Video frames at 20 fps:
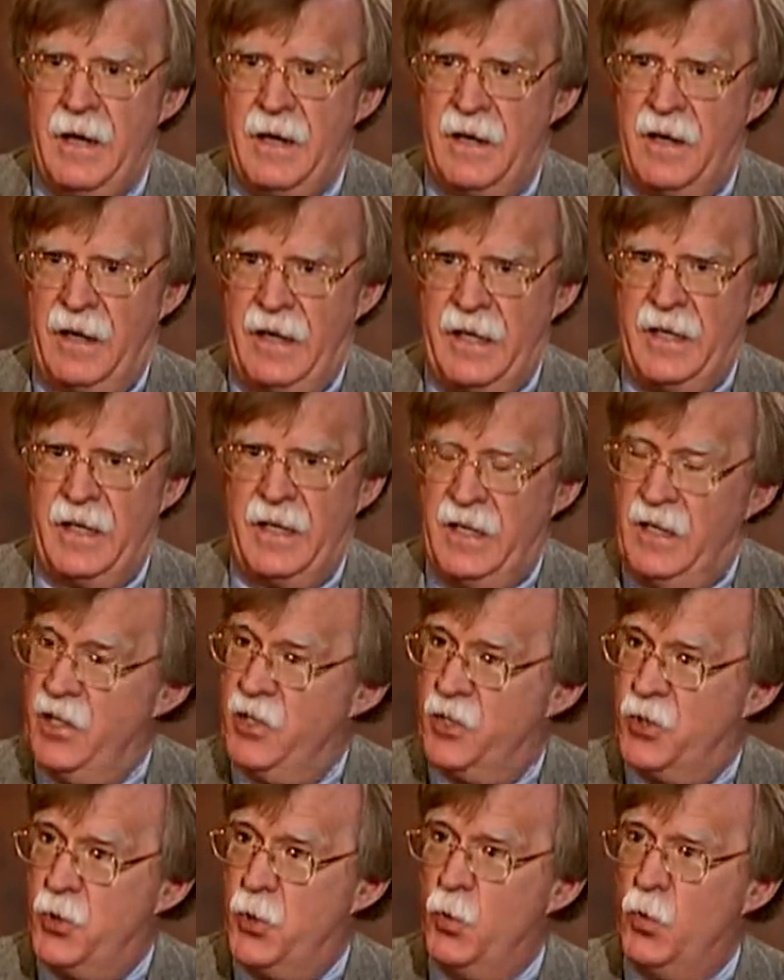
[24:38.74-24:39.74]
It
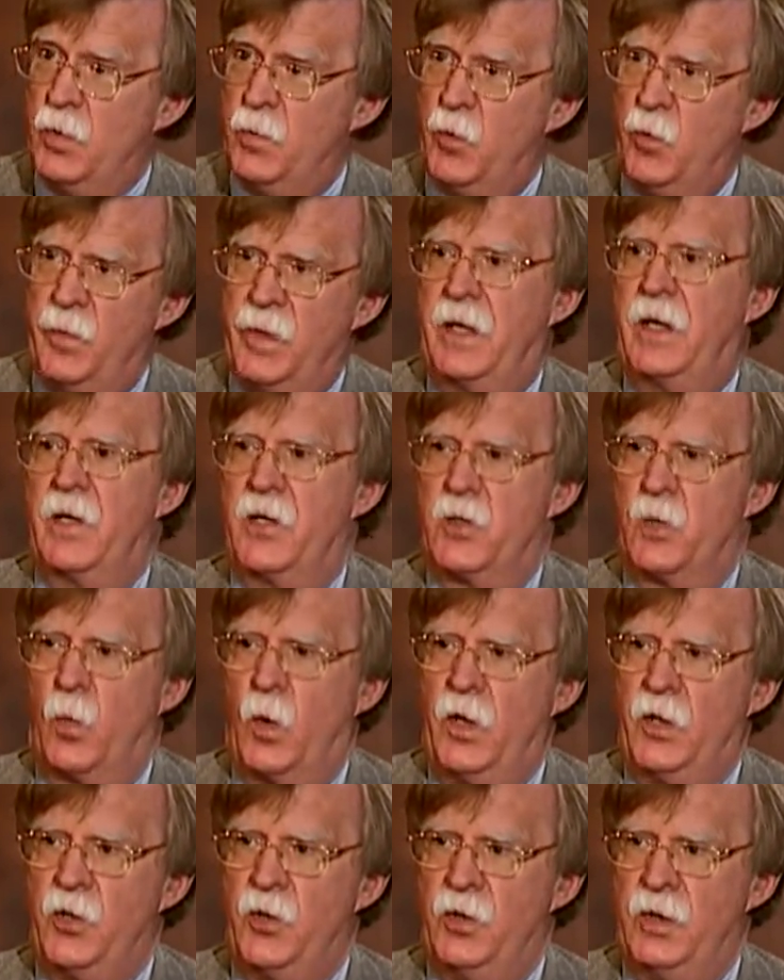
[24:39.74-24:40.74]
is doable because
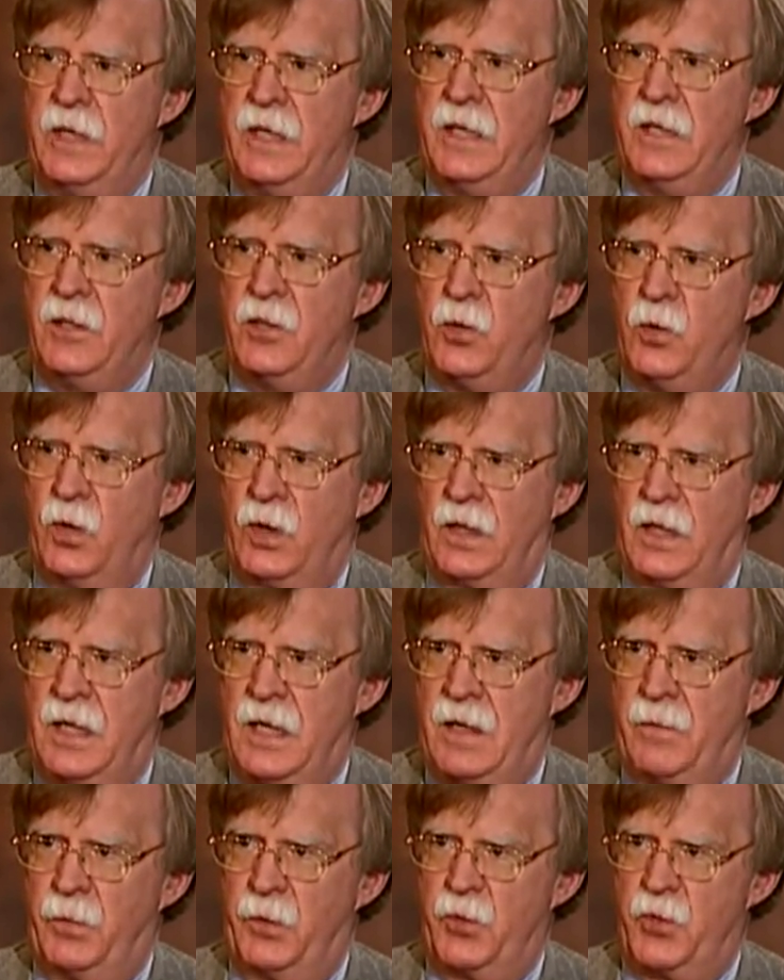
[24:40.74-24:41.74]
what you need to
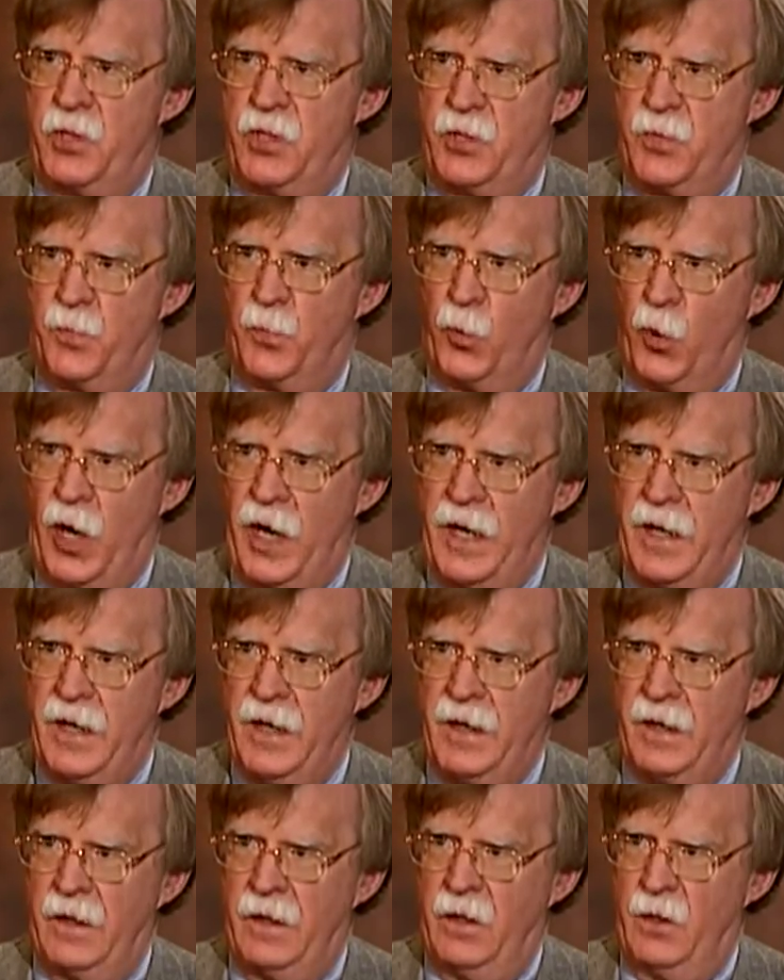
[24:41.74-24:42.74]
accomplish is
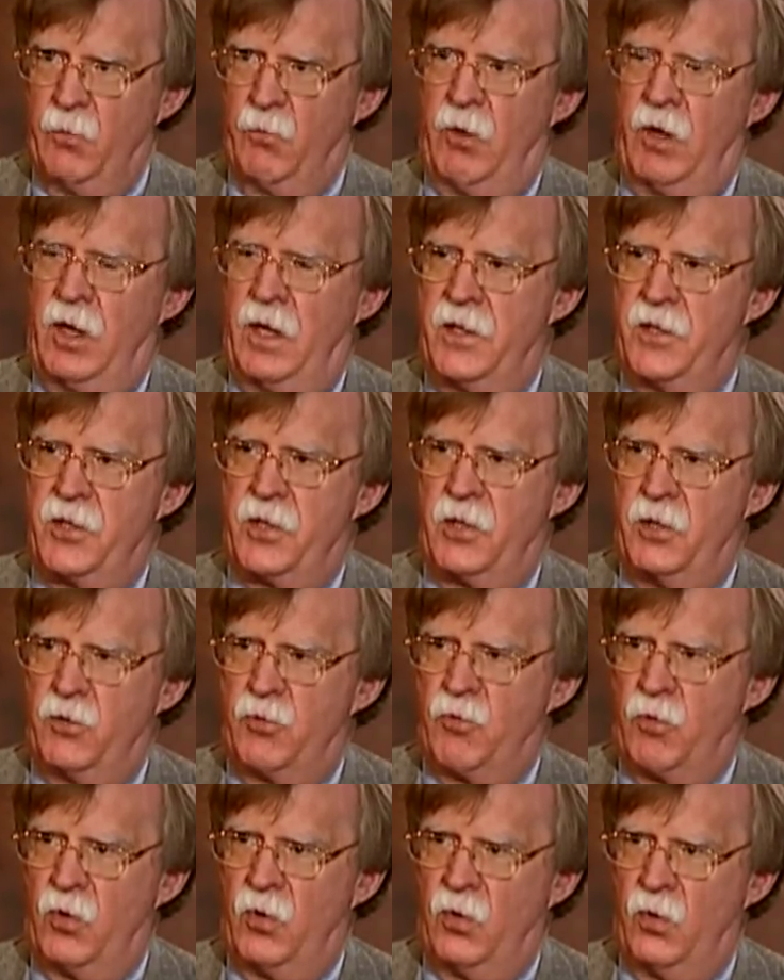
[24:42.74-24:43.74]
breaking Iran's
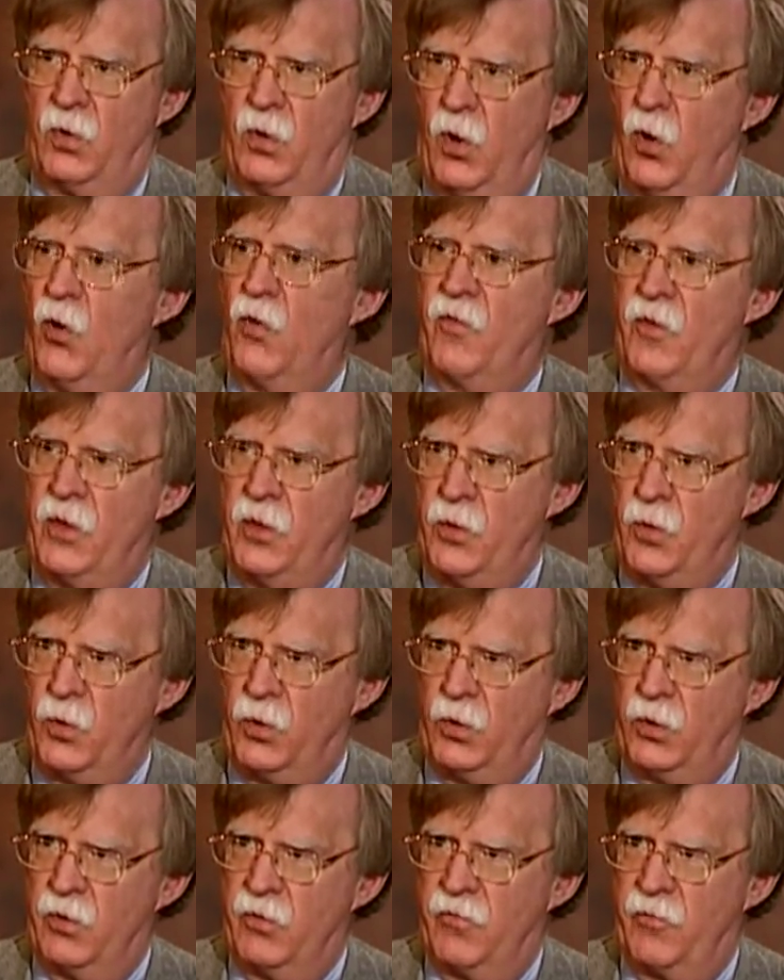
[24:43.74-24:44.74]
control over the
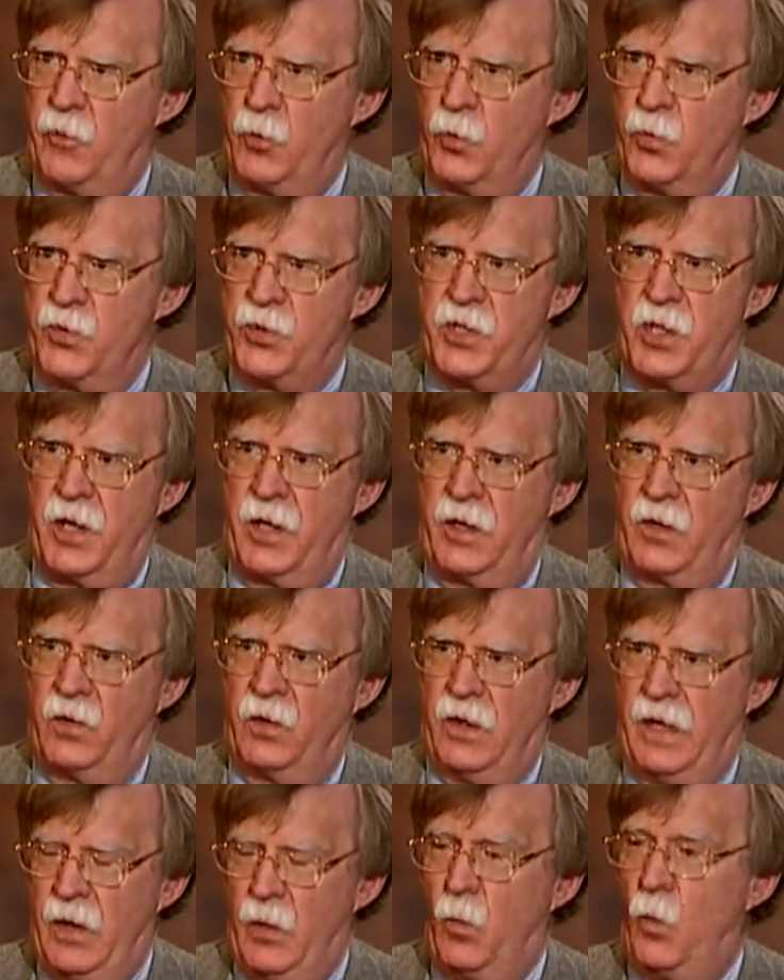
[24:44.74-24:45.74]
nuclear fuel
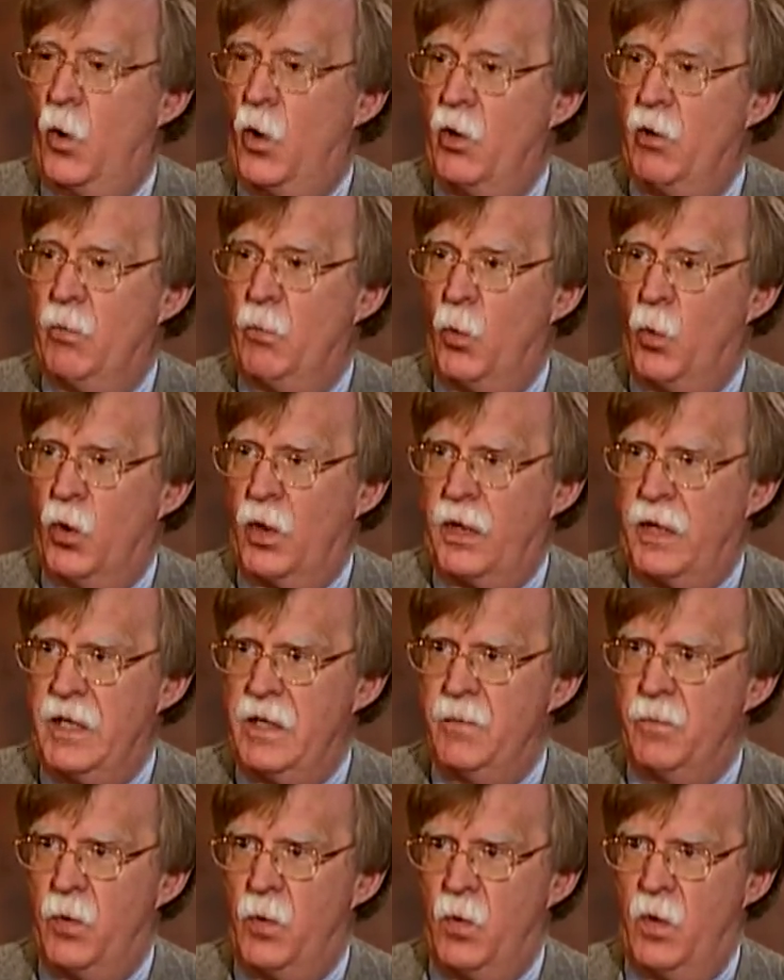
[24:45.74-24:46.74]
cycle at one or more
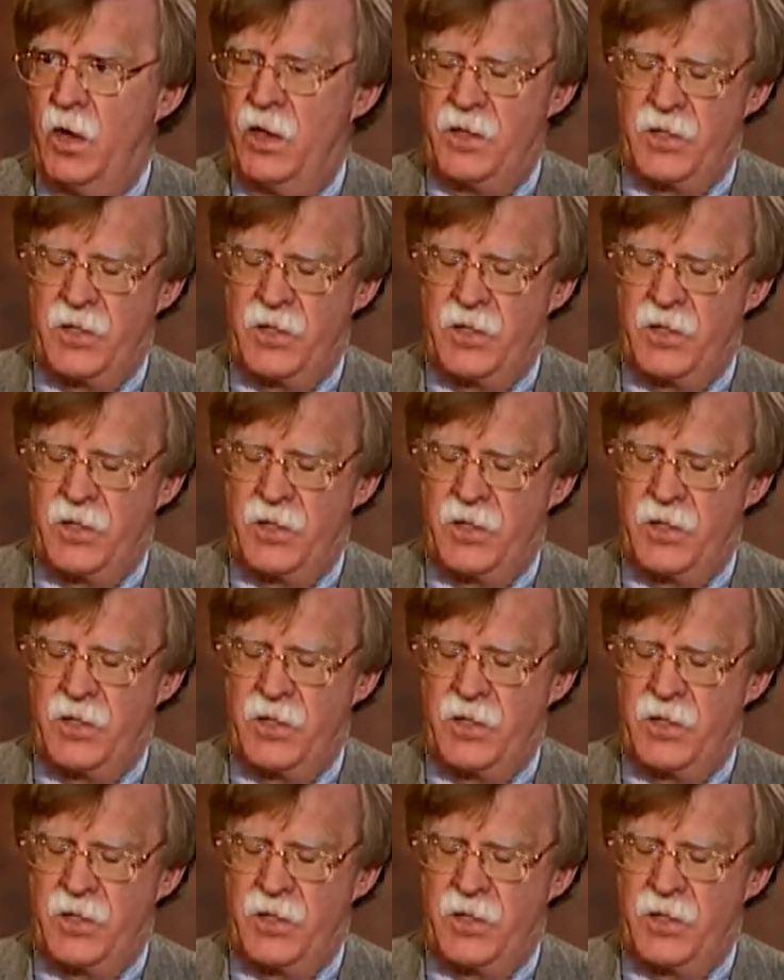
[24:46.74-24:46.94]
key points.